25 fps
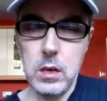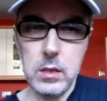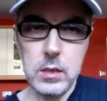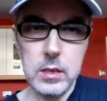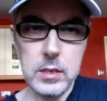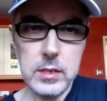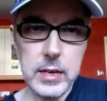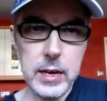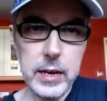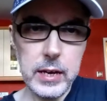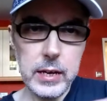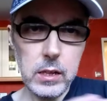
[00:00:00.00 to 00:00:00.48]
The
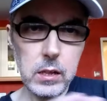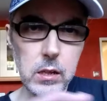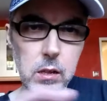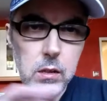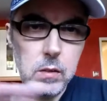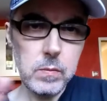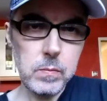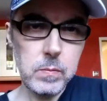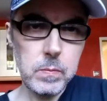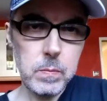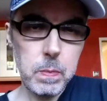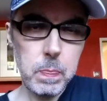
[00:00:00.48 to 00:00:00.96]

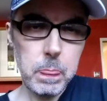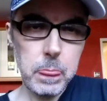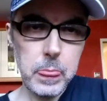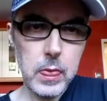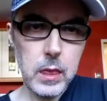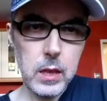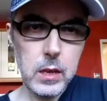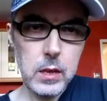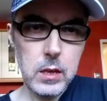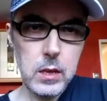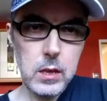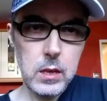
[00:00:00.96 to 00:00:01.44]
title.
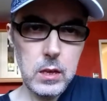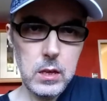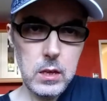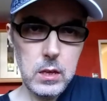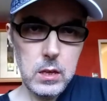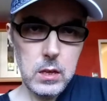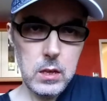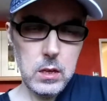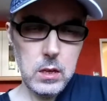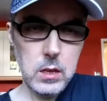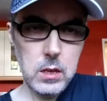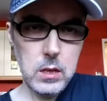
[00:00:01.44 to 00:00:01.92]

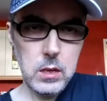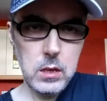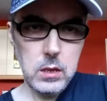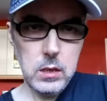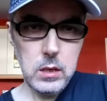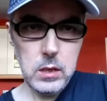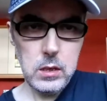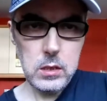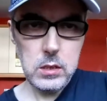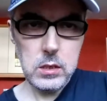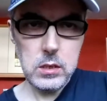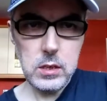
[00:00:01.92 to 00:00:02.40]

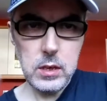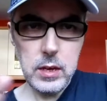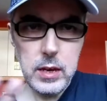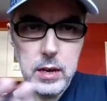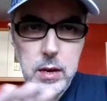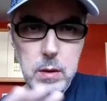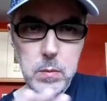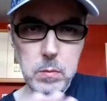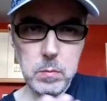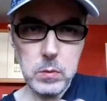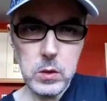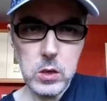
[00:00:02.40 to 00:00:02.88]
It's
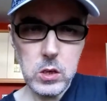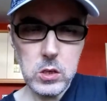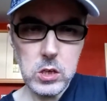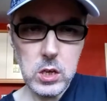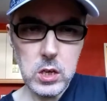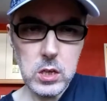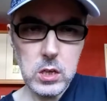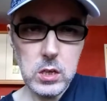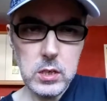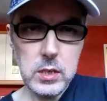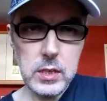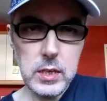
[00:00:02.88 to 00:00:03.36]
because
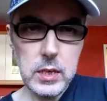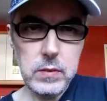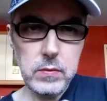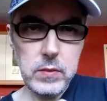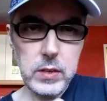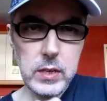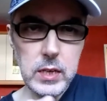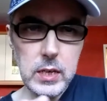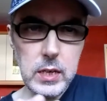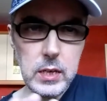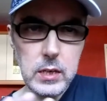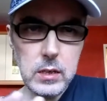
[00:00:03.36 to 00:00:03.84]
on the
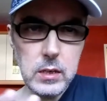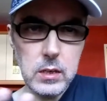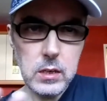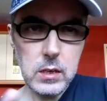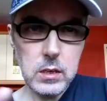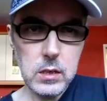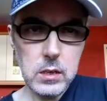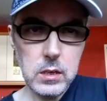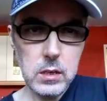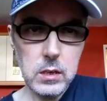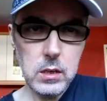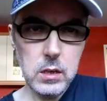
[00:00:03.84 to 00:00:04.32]
DVD
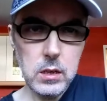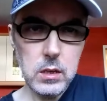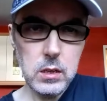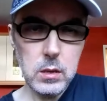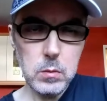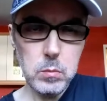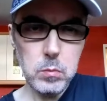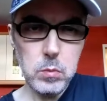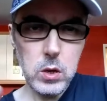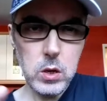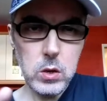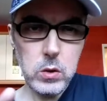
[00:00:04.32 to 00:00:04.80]
and in
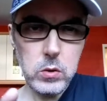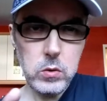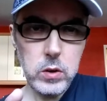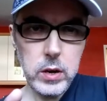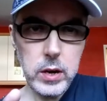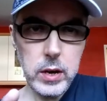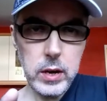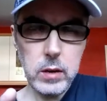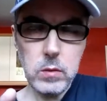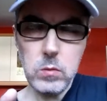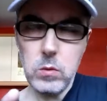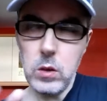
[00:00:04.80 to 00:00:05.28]
the
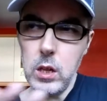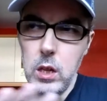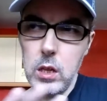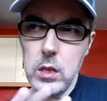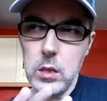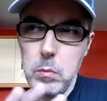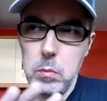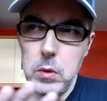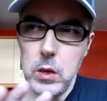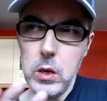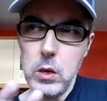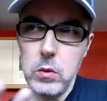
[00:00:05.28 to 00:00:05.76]
Blu-ray, well, on
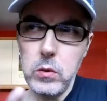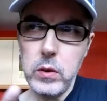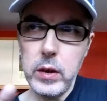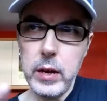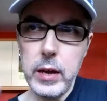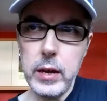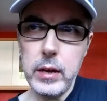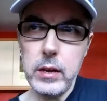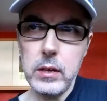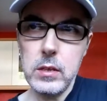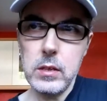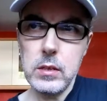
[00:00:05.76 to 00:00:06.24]
the
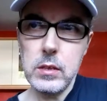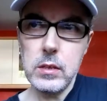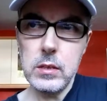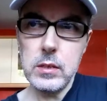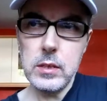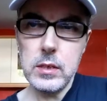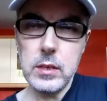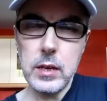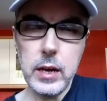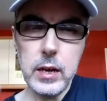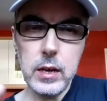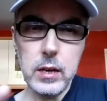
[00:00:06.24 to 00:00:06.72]
Blu-ray
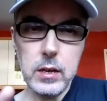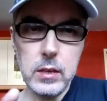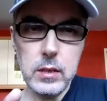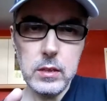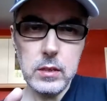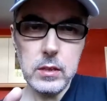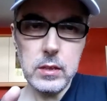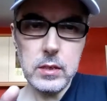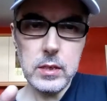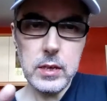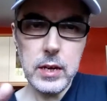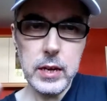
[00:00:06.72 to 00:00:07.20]
the
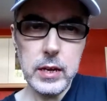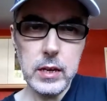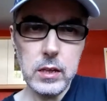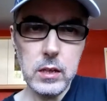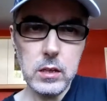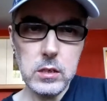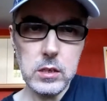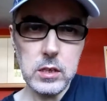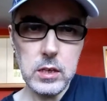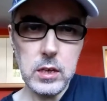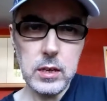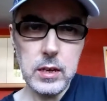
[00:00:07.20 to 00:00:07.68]

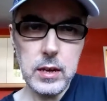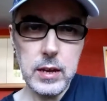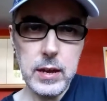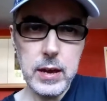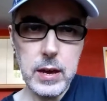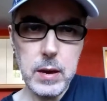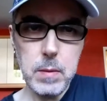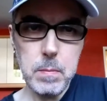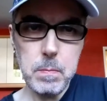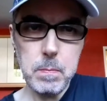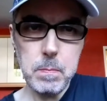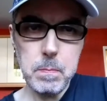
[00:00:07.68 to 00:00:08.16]
title's
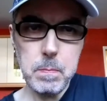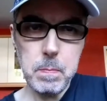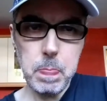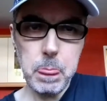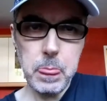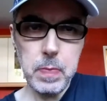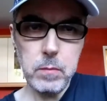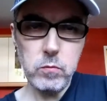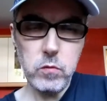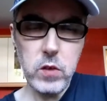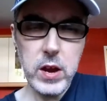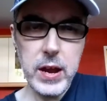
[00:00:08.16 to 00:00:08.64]
in
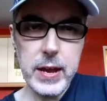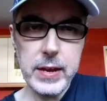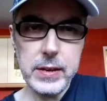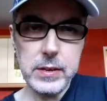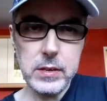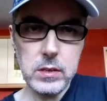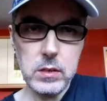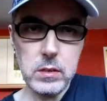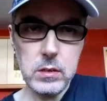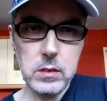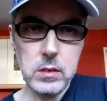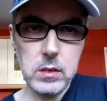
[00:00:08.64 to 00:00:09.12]

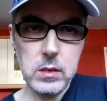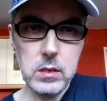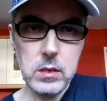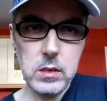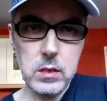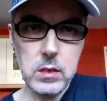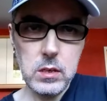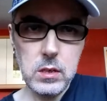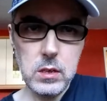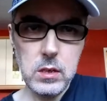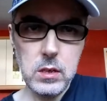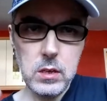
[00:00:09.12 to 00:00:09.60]
red.
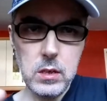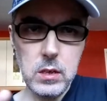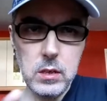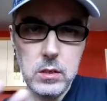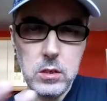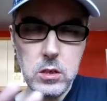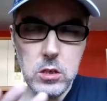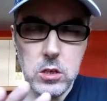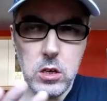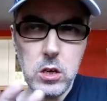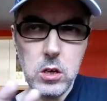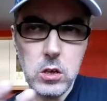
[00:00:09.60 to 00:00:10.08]

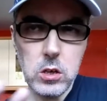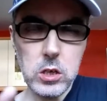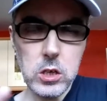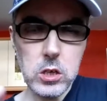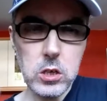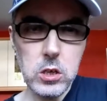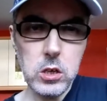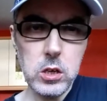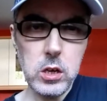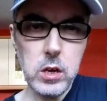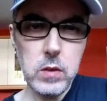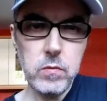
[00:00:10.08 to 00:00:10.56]
Doesn't look as
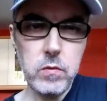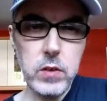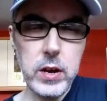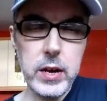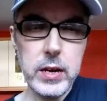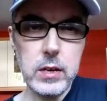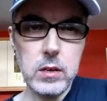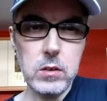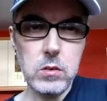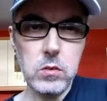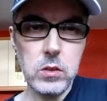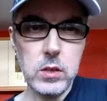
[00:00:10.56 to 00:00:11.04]
good in
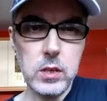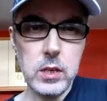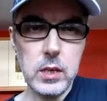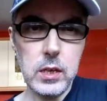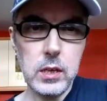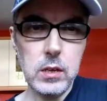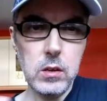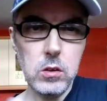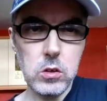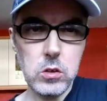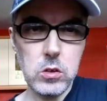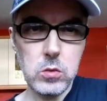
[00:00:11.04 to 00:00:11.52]
red, I don't think.
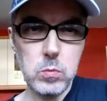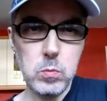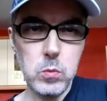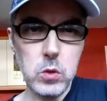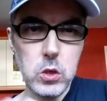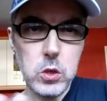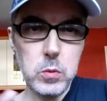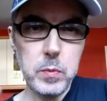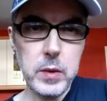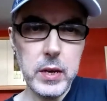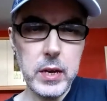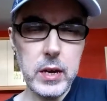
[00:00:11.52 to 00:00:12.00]
It looks
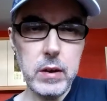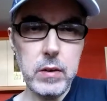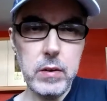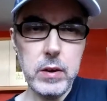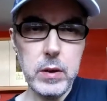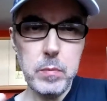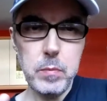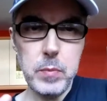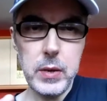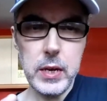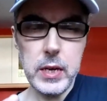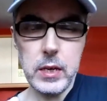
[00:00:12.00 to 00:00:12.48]
much better
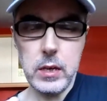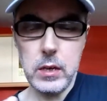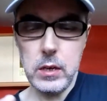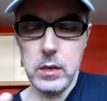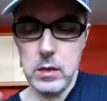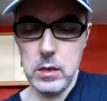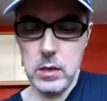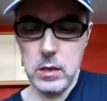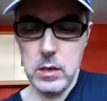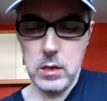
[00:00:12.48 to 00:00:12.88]
in pink.